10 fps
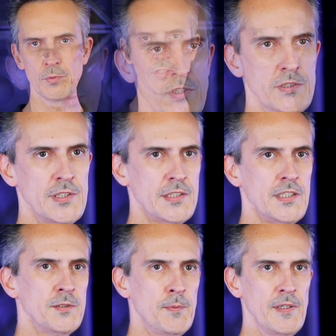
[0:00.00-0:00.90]
which is S
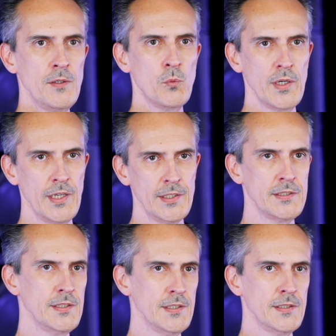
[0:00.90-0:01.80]
S P one
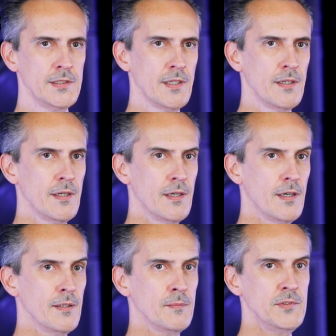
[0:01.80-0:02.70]
eighteen,
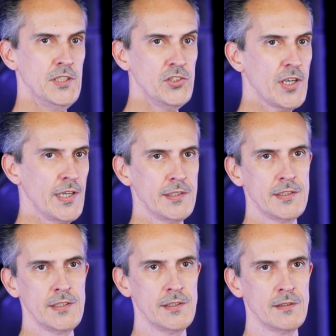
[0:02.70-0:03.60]
um, D J
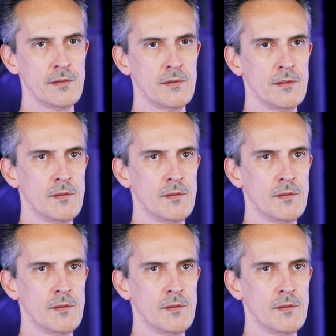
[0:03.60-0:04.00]
eighteen,